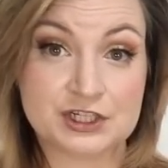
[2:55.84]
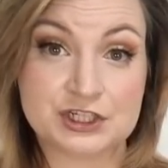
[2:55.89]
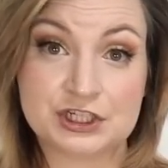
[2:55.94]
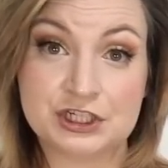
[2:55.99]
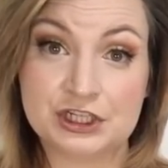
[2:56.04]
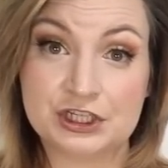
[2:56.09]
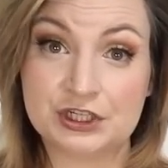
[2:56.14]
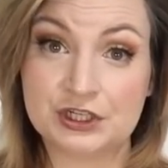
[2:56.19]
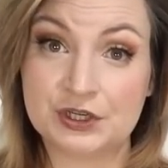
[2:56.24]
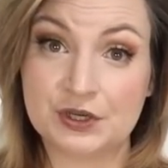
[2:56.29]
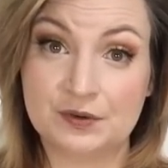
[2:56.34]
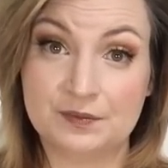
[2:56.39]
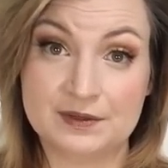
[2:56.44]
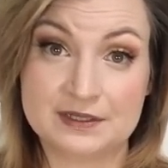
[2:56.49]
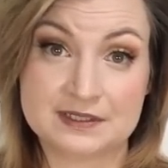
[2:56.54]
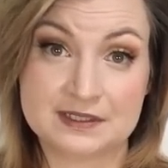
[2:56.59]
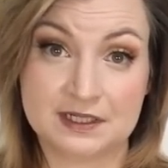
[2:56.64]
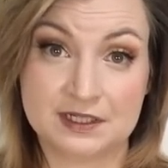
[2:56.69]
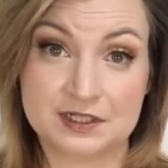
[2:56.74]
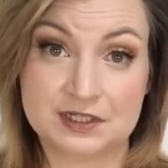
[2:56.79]
Is she gonna go
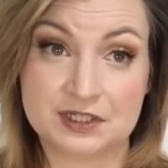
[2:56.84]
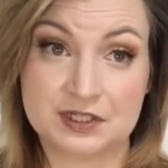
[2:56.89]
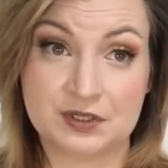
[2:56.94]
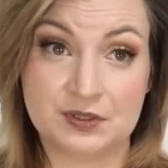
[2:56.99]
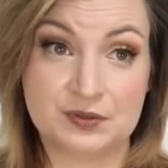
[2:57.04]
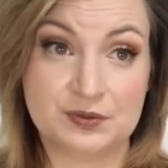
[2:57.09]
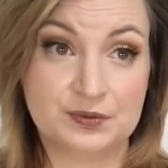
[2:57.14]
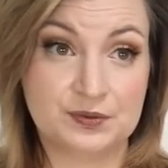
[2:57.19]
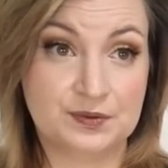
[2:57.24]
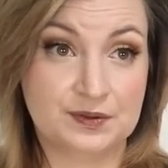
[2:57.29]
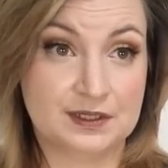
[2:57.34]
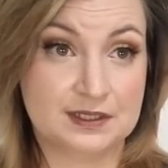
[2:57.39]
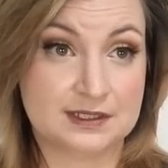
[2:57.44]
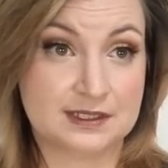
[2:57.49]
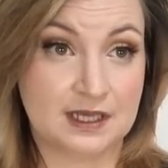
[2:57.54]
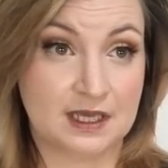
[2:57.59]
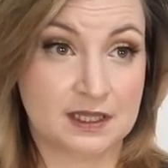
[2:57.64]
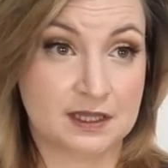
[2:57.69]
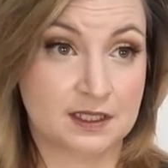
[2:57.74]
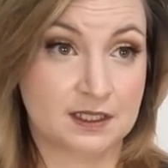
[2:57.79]
missing too? Is
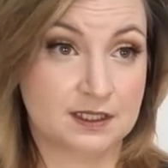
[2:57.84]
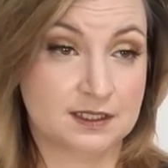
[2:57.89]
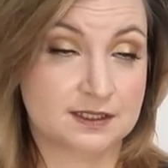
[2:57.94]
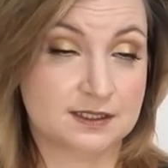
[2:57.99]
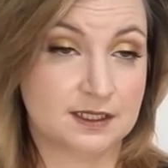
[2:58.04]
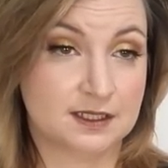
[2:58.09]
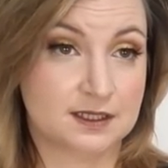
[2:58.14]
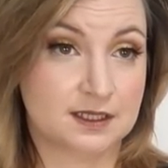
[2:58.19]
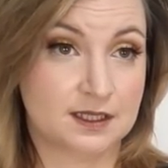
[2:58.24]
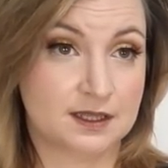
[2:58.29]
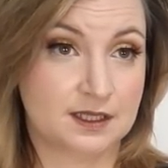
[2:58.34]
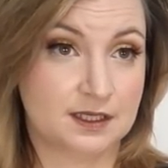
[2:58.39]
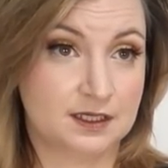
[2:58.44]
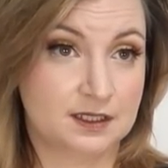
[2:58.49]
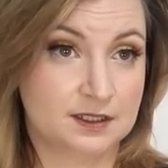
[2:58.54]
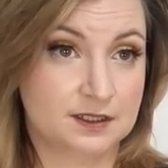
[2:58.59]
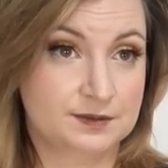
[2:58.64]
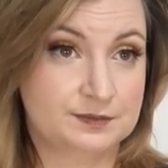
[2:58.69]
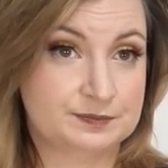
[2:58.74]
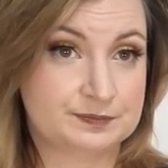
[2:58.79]
that, is that the
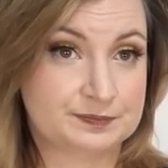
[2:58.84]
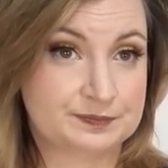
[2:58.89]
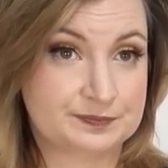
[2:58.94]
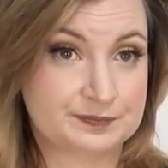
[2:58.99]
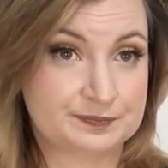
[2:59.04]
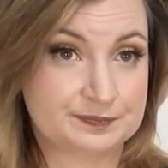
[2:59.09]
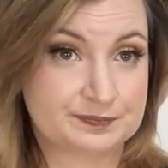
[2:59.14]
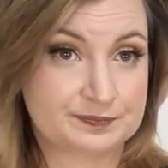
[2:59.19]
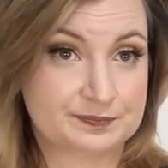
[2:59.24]
thing?